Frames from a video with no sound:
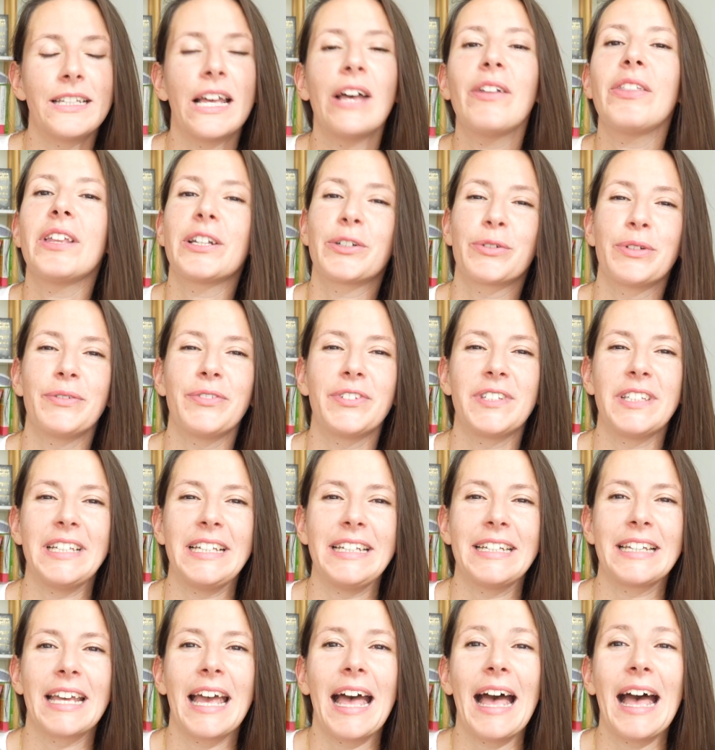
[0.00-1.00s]
Now that we've
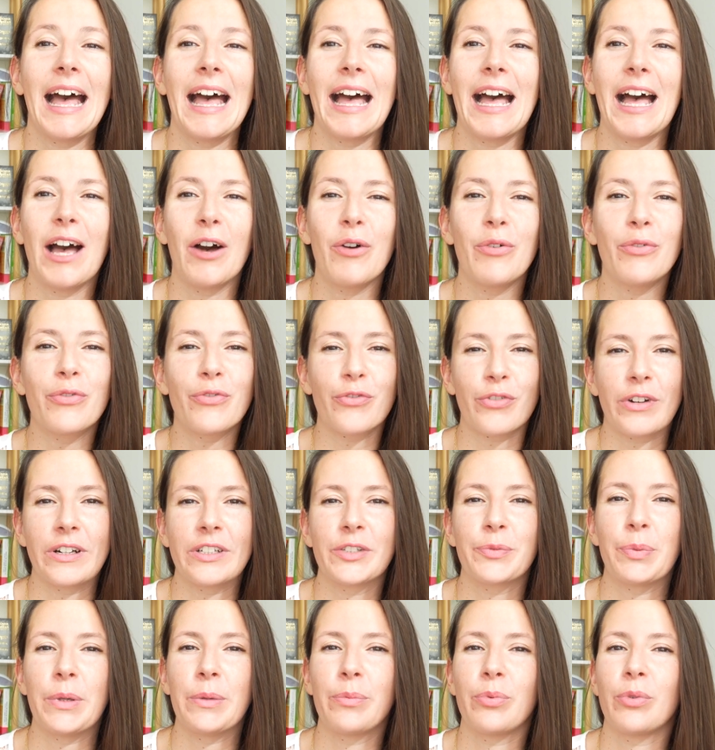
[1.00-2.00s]
seen how
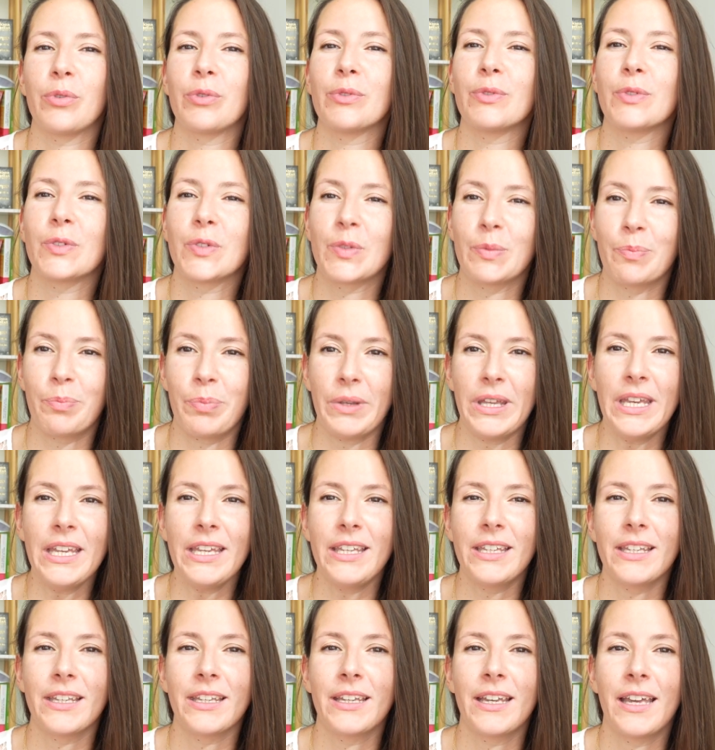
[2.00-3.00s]
French people
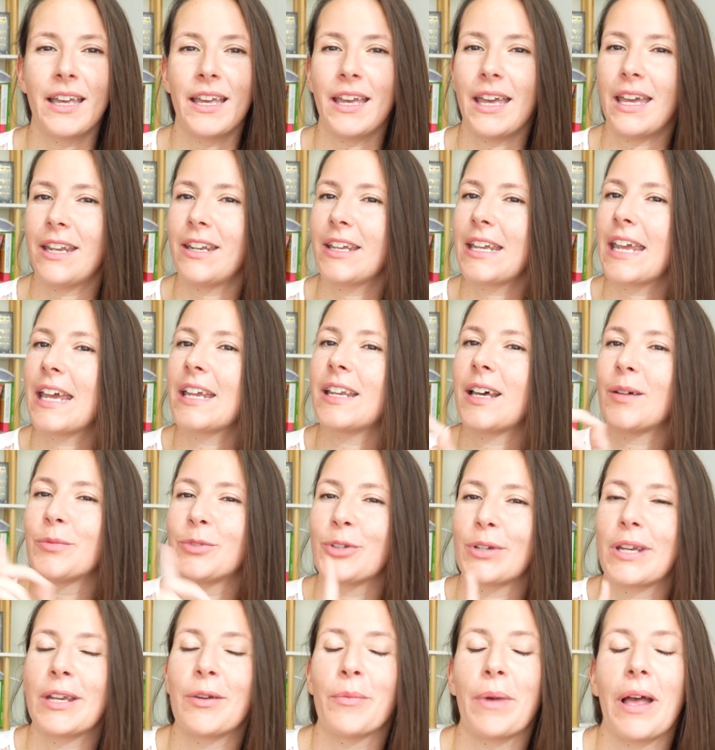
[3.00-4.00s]
speak, and again, I'm
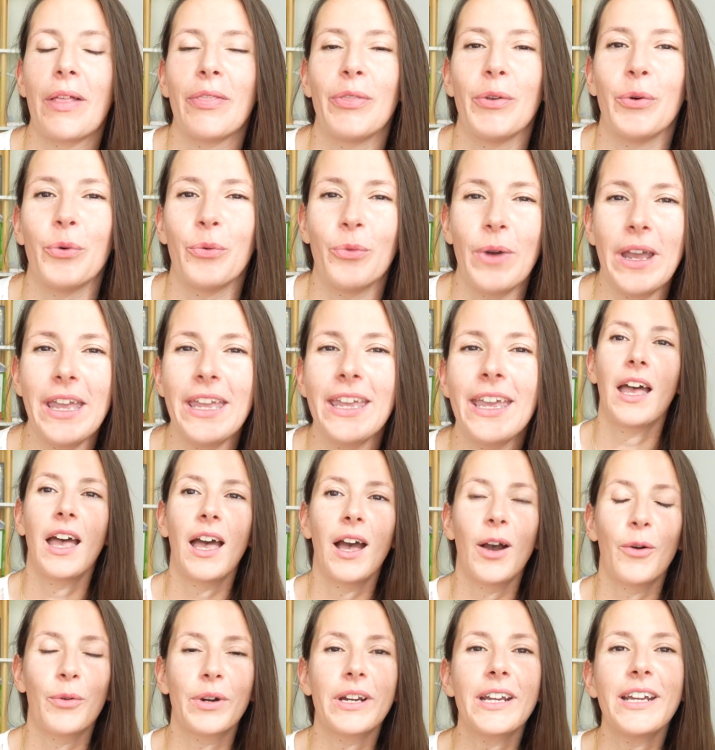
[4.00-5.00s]
talking about the way,
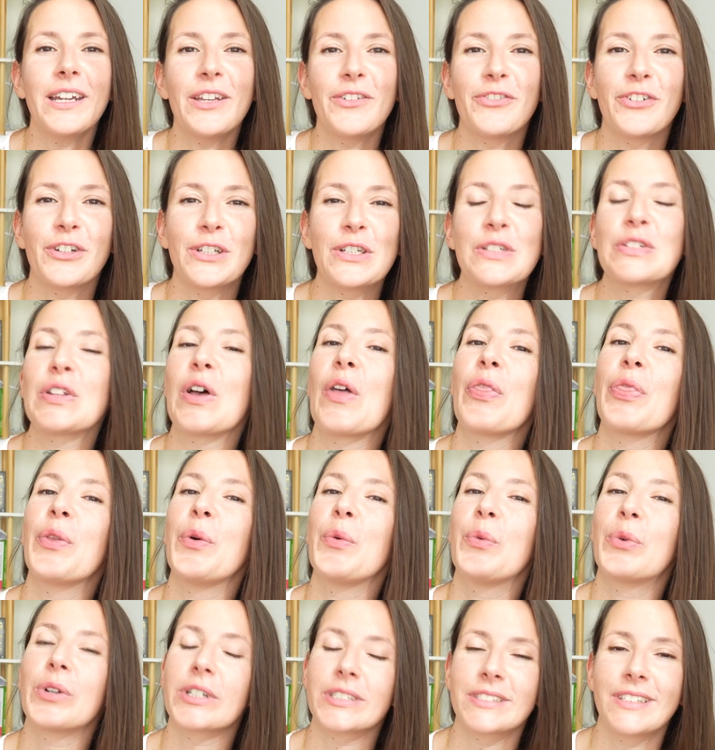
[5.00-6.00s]
we're gonna focus on the
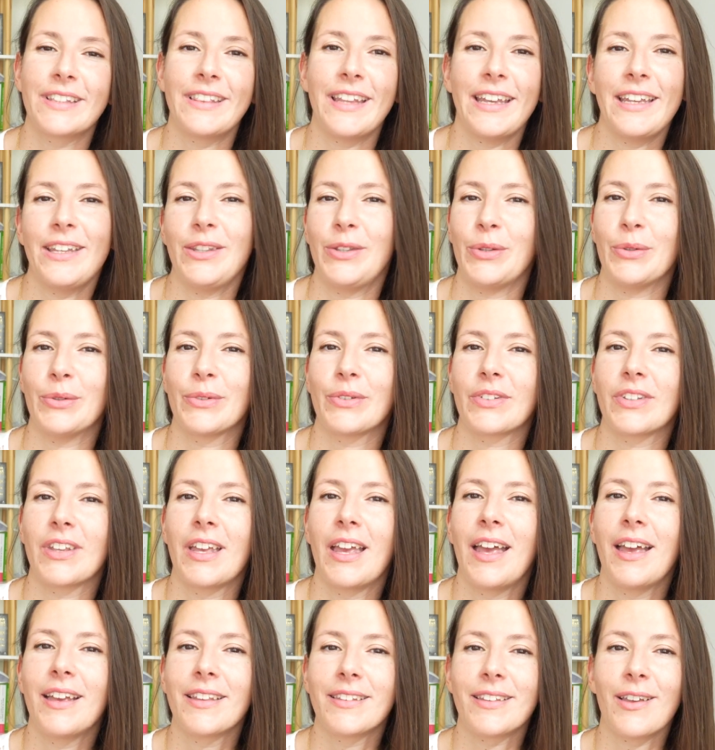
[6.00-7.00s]
words they use.
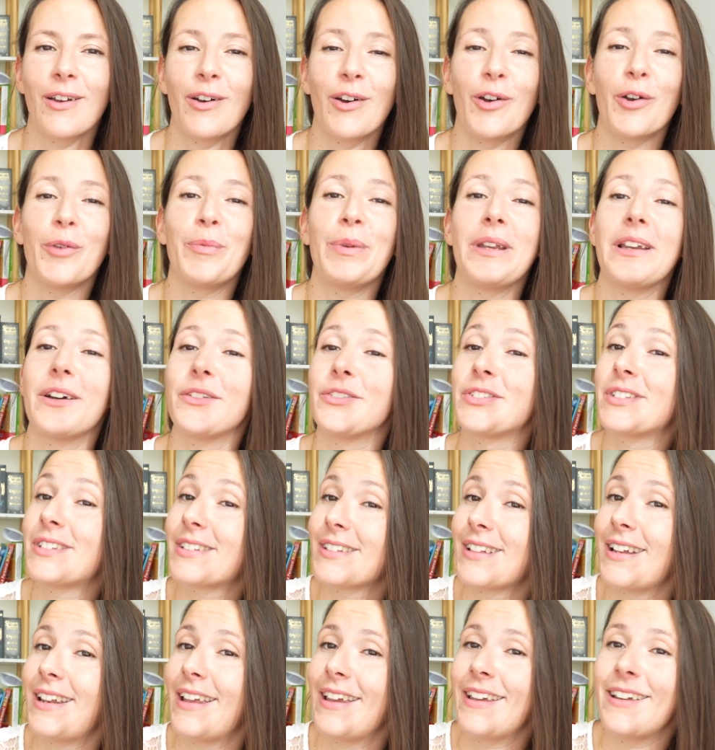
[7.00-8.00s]
So a bit of
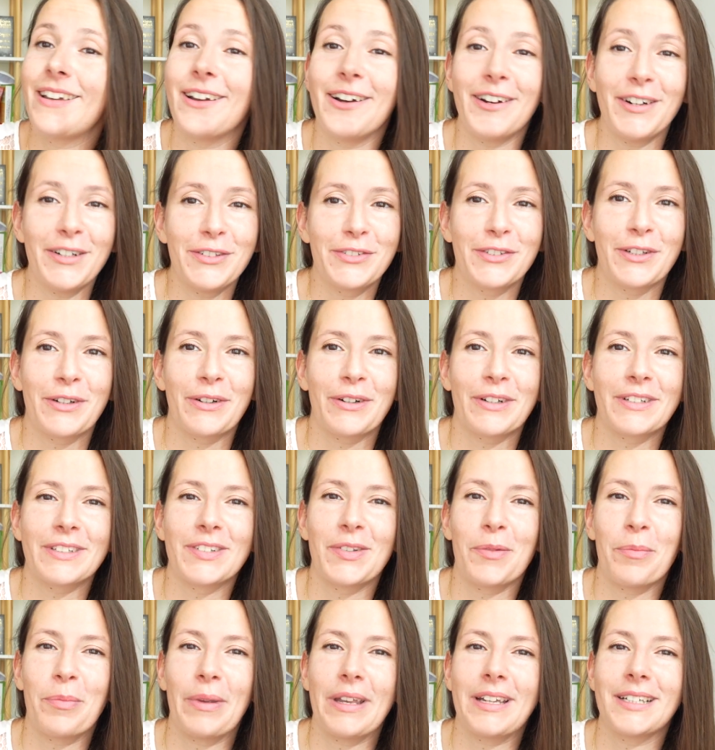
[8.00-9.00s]
slang, of
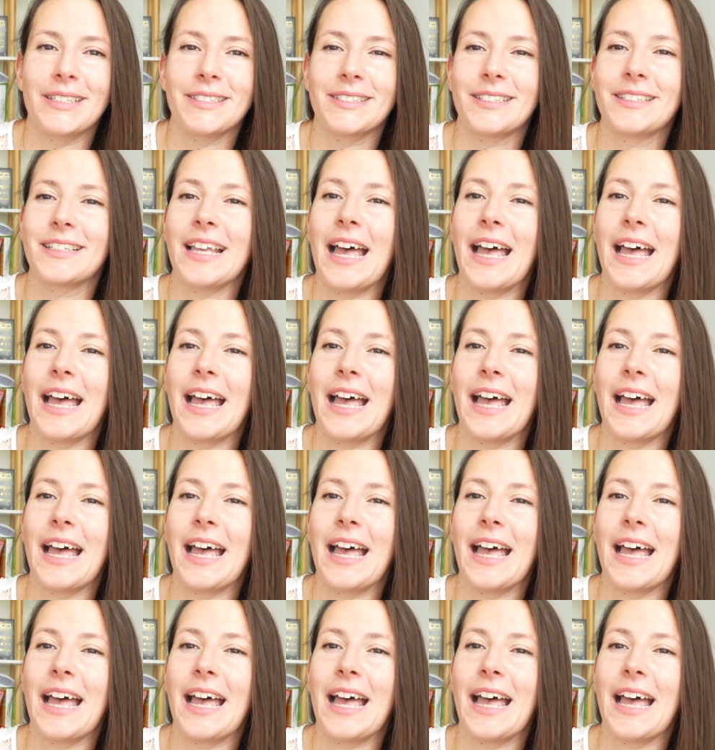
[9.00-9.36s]
course, because